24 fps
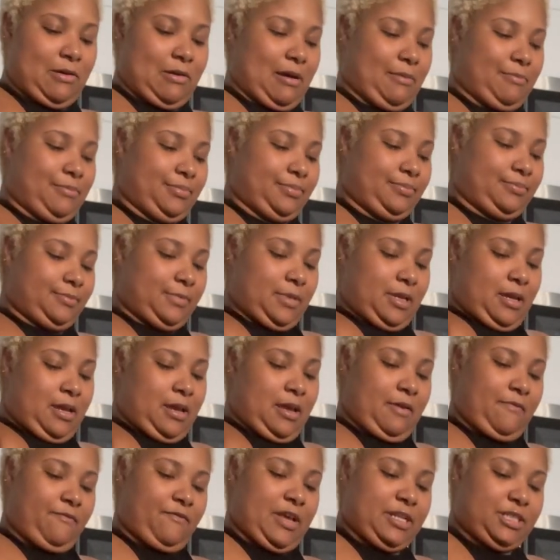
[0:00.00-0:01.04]

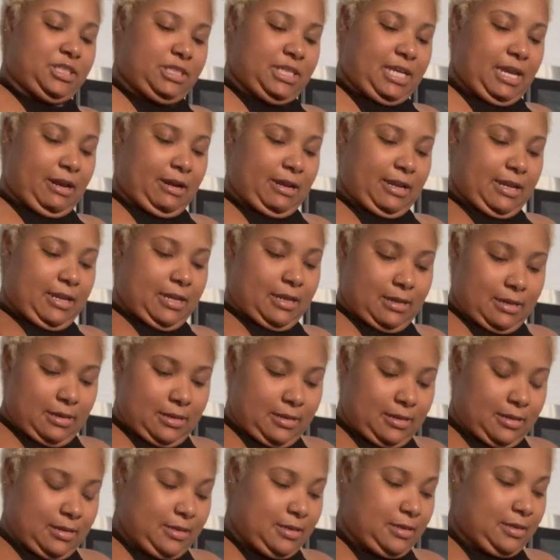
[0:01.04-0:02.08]
I'm vegetarian,
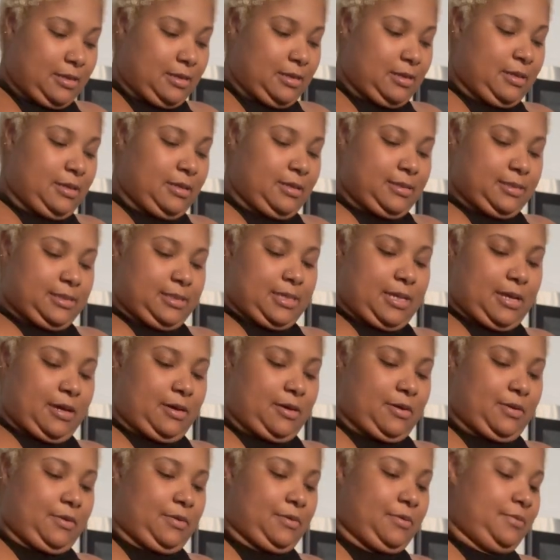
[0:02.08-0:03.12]

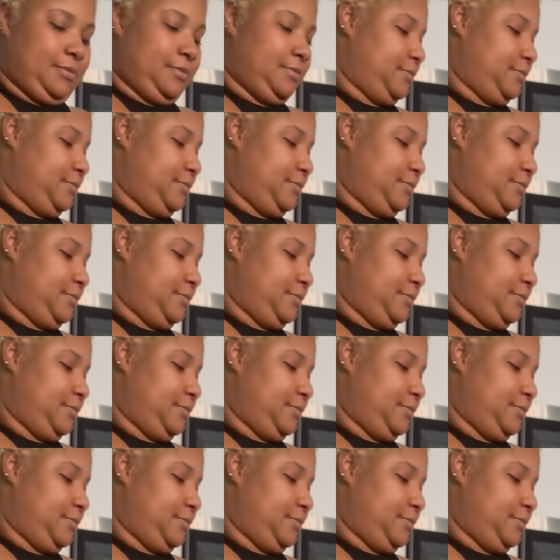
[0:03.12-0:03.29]
so